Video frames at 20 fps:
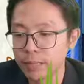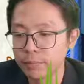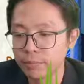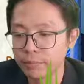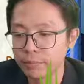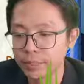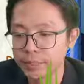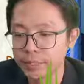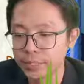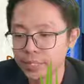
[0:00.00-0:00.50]

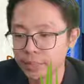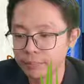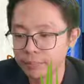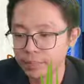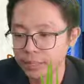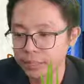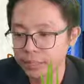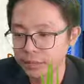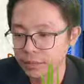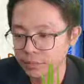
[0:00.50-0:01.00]
bigger and bigger
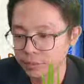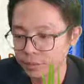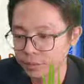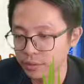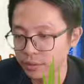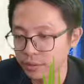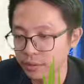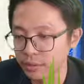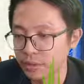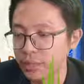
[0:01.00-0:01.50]
also.
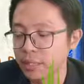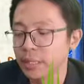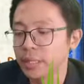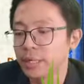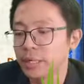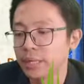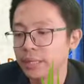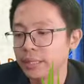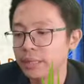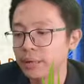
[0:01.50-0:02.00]

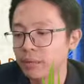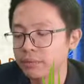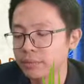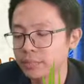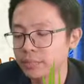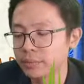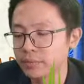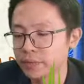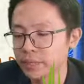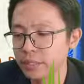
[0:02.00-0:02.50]
And then object
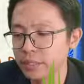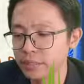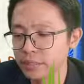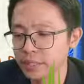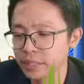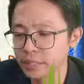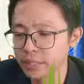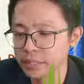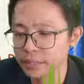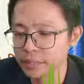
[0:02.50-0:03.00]
moving nearer and
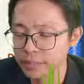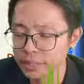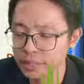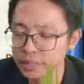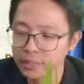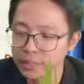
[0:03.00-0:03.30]
nearer,